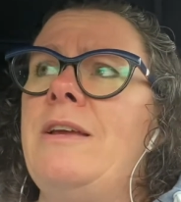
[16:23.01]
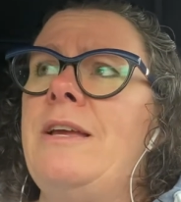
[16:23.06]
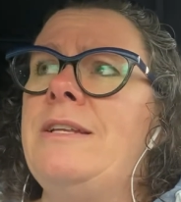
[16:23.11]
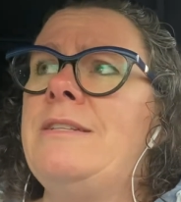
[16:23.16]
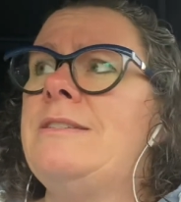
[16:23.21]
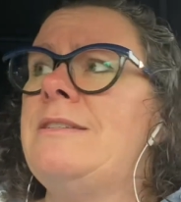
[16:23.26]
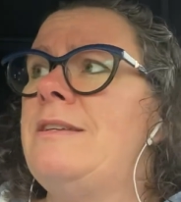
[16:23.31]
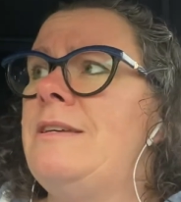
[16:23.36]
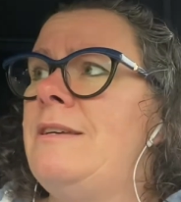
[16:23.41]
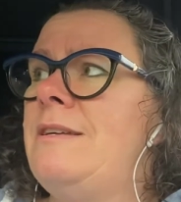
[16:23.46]

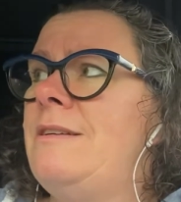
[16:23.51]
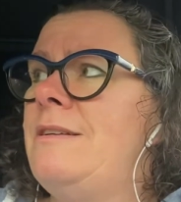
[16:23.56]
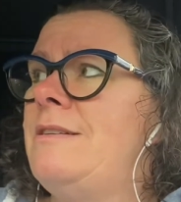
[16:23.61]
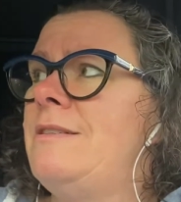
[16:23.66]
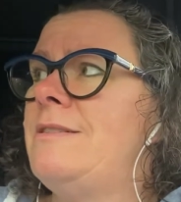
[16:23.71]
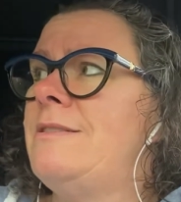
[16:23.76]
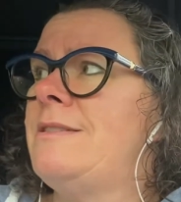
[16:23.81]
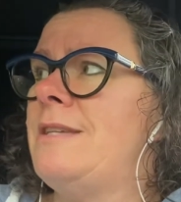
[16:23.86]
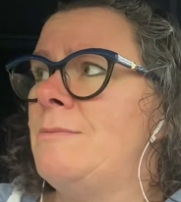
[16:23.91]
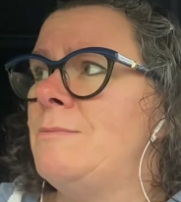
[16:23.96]
It's
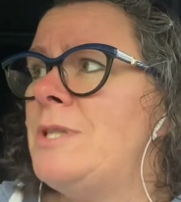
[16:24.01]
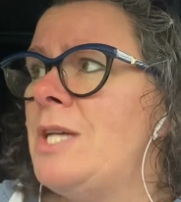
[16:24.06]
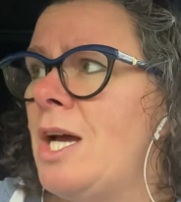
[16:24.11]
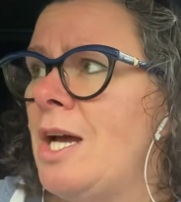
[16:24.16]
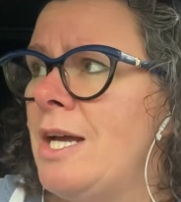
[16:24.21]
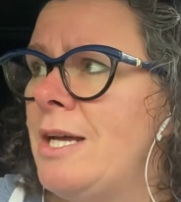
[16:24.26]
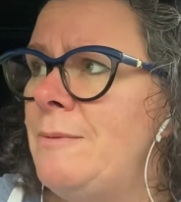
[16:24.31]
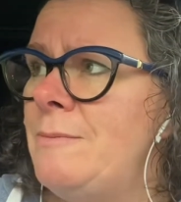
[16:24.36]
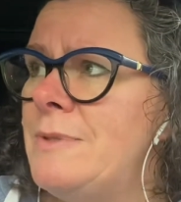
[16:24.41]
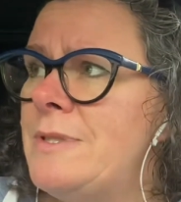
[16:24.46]

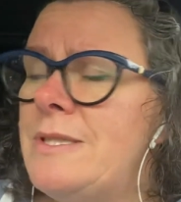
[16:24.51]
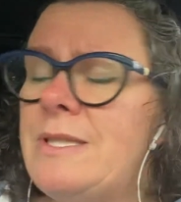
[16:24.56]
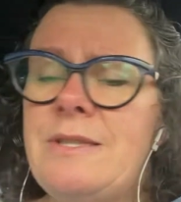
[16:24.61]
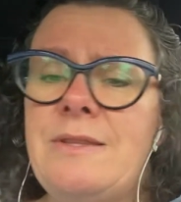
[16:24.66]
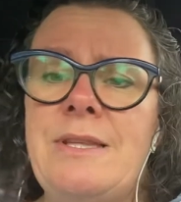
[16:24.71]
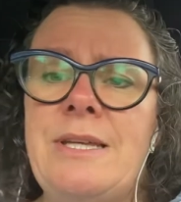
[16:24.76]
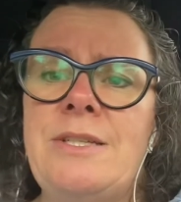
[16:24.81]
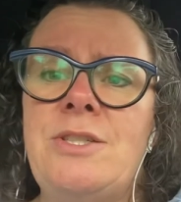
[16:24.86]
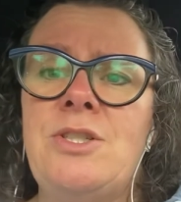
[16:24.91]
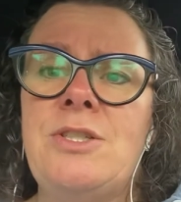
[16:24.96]
sometimes
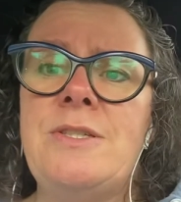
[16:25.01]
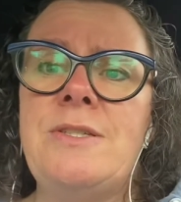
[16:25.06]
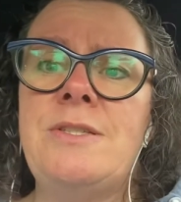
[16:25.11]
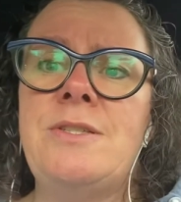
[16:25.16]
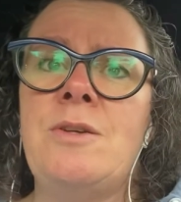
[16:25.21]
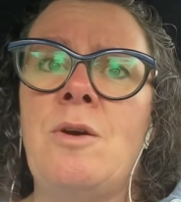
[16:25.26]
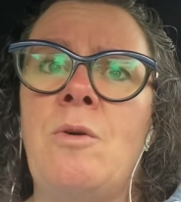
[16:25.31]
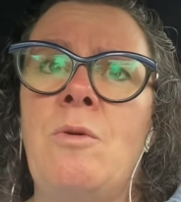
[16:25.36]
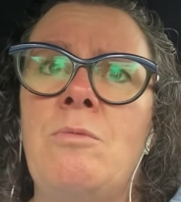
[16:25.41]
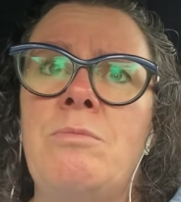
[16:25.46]
they just
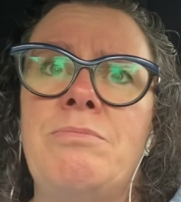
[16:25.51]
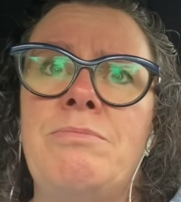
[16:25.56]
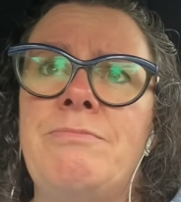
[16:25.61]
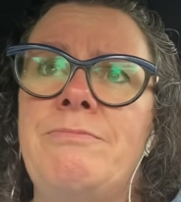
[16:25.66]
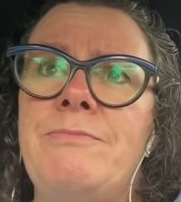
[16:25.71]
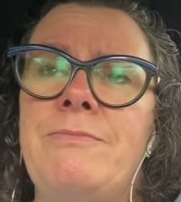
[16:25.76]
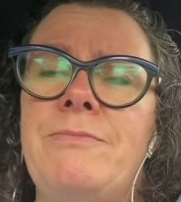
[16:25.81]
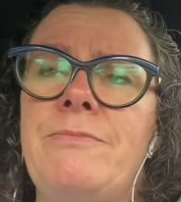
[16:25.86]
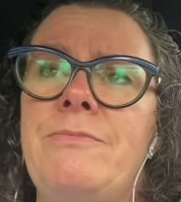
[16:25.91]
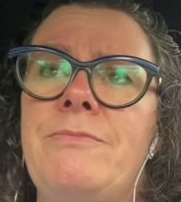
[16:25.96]
don't
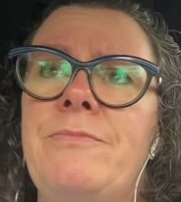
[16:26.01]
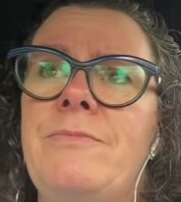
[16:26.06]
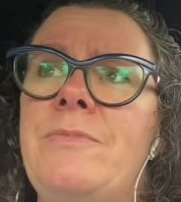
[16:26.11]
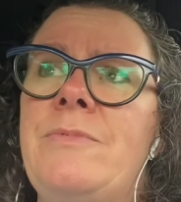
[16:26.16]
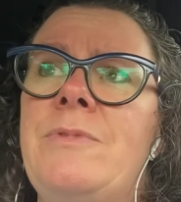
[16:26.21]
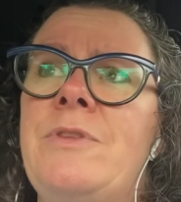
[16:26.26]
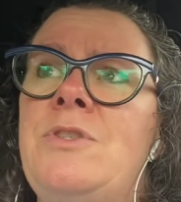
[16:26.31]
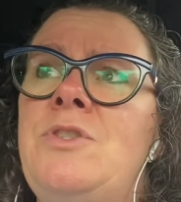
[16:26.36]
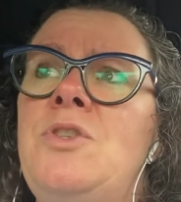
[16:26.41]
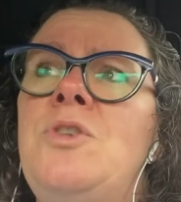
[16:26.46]

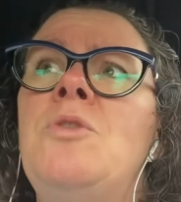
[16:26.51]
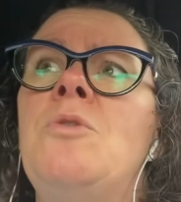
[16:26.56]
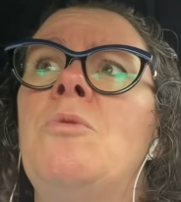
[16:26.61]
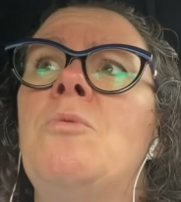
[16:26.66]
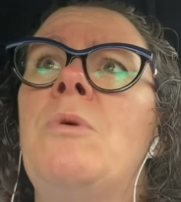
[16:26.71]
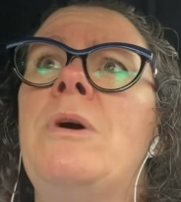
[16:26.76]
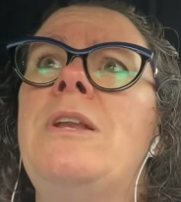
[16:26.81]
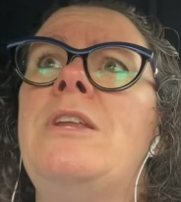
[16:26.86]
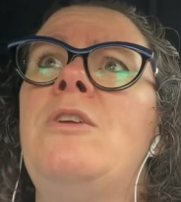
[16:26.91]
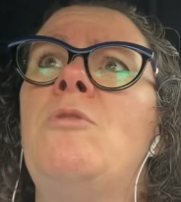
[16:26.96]
do
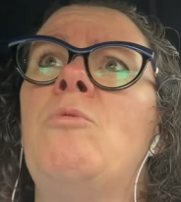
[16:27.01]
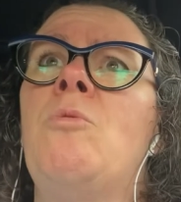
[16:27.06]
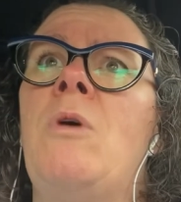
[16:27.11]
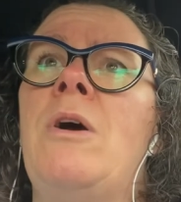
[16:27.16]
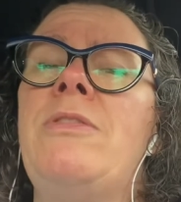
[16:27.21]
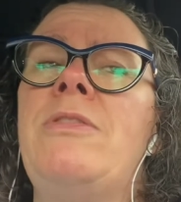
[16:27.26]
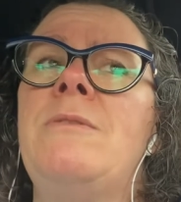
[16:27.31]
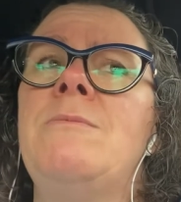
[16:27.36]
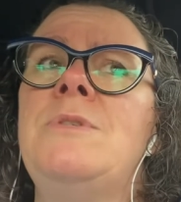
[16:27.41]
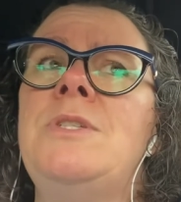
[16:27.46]
what you
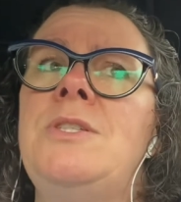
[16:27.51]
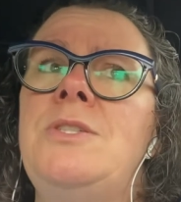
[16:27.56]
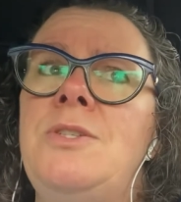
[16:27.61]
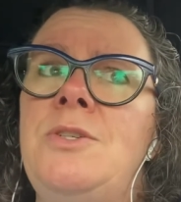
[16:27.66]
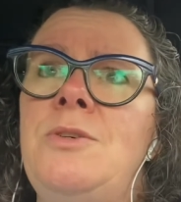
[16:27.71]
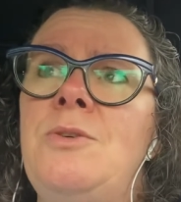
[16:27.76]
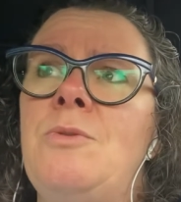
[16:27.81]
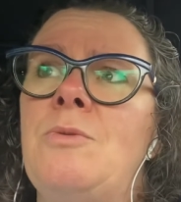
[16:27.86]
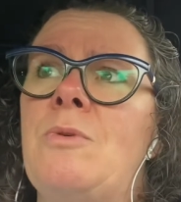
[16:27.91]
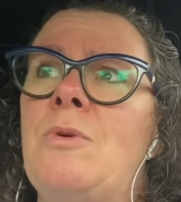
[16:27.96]
want them to
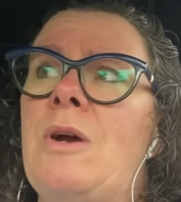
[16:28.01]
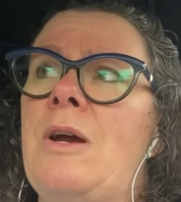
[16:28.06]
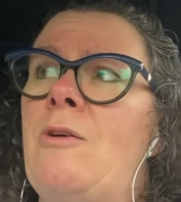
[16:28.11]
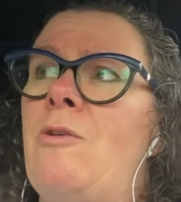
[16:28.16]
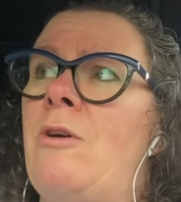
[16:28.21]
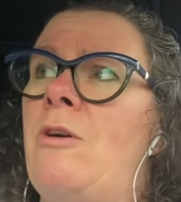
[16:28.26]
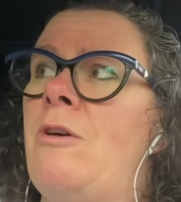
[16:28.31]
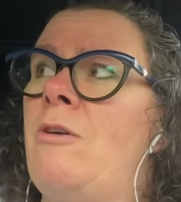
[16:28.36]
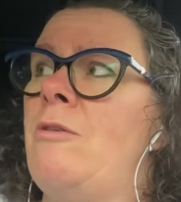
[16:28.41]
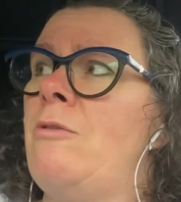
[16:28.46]
do,
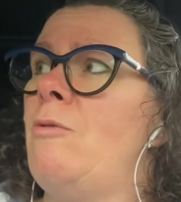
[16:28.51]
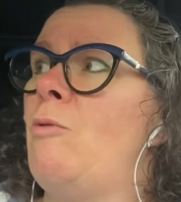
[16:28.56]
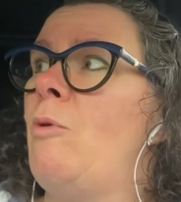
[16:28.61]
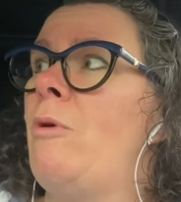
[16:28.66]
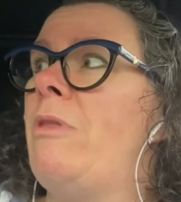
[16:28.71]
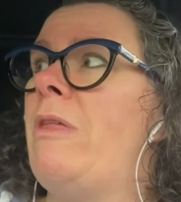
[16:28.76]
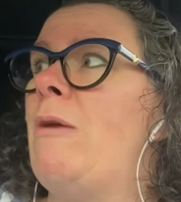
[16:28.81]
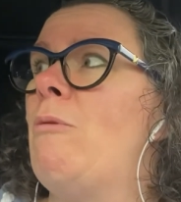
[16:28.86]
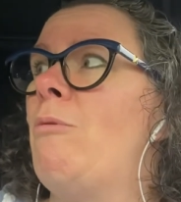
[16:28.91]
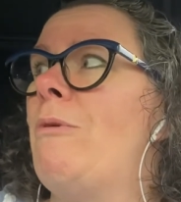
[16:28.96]

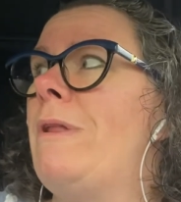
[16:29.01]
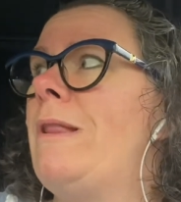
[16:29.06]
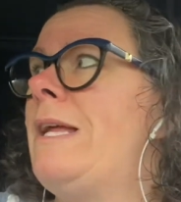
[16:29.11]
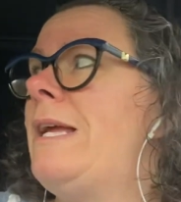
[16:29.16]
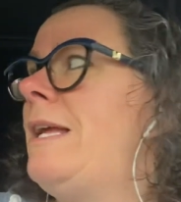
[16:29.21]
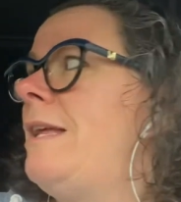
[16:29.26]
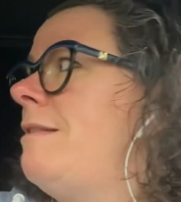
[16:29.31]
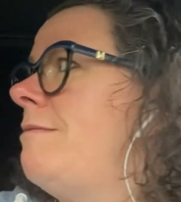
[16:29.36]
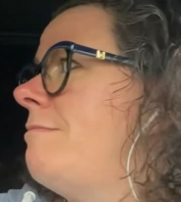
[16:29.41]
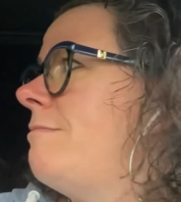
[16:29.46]
or they
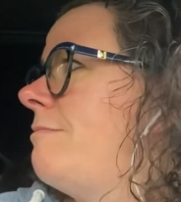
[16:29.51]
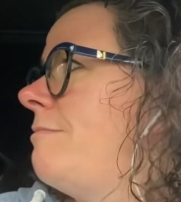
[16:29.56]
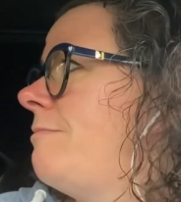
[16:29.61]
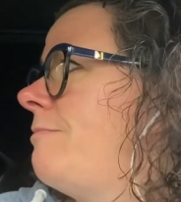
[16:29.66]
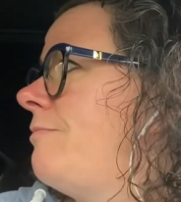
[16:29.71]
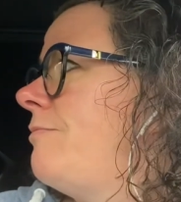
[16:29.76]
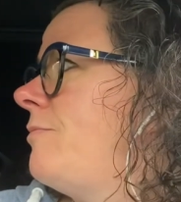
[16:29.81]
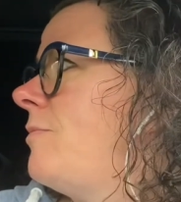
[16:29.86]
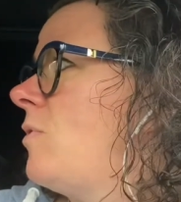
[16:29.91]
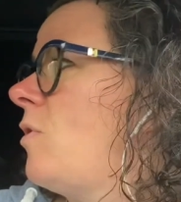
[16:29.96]
really
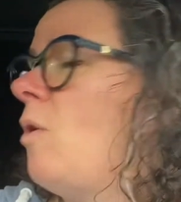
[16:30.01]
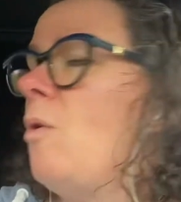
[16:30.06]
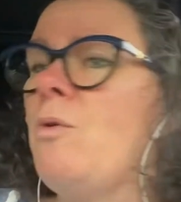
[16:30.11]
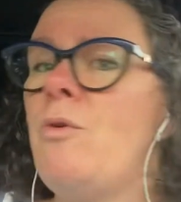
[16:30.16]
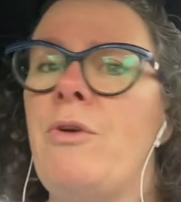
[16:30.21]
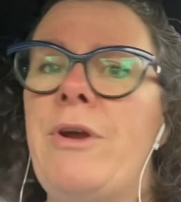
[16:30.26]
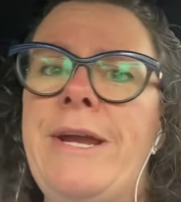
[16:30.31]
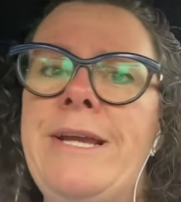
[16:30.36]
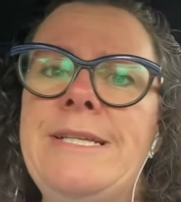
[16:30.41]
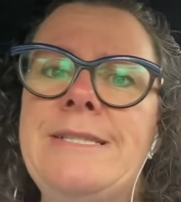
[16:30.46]
go
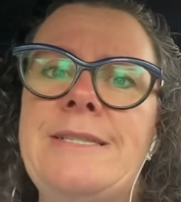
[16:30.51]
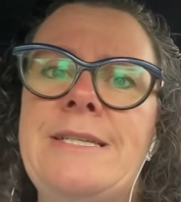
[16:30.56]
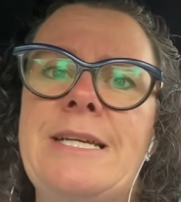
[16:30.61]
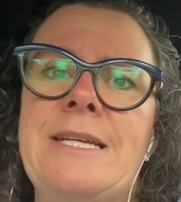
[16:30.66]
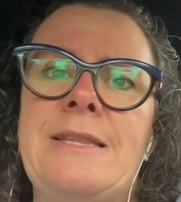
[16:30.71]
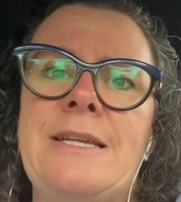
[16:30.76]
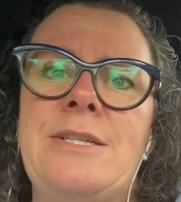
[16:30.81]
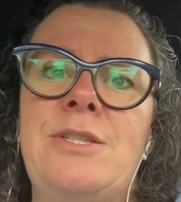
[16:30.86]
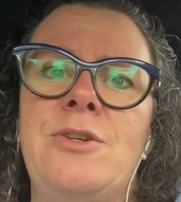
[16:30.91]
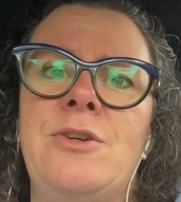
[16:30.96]
crazy
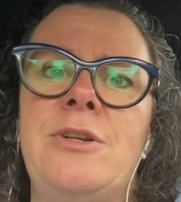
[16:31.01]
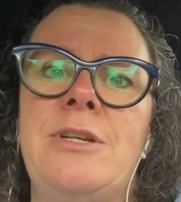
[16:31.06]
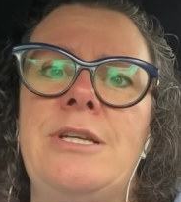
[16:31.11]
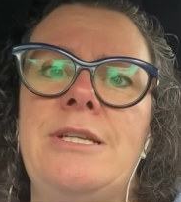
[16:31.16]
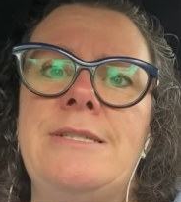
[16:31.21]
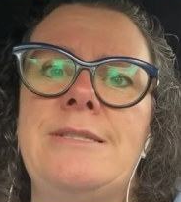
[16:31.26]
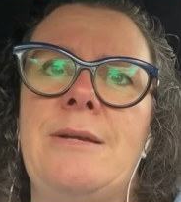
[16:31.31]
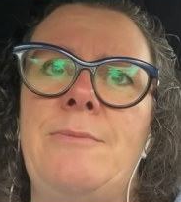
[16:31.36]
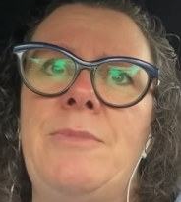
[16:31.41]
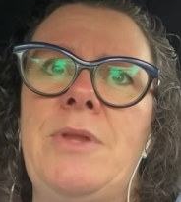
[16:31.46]
and they turn
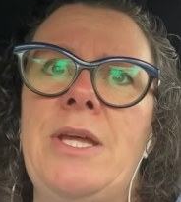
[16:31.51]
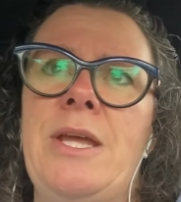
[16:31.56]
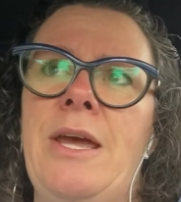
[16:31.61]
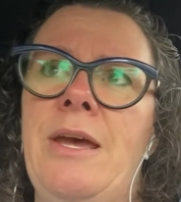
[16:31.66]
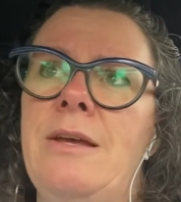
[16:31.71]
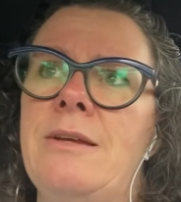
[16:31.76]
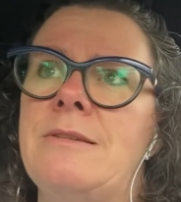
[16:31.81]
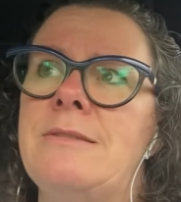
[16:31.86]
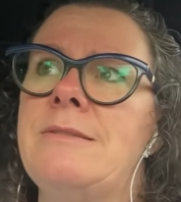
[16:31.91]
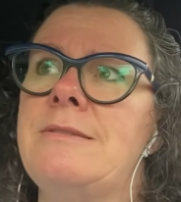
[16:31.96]
into something
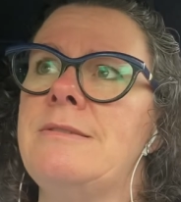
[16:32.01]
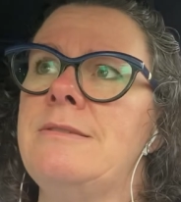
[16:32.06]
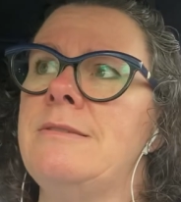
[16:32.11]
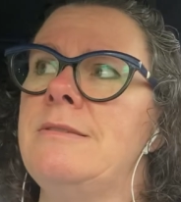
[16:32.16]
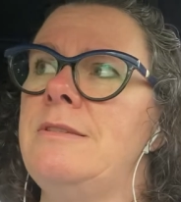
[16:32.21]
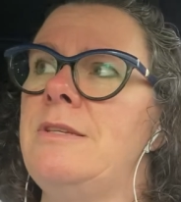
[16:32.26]
else.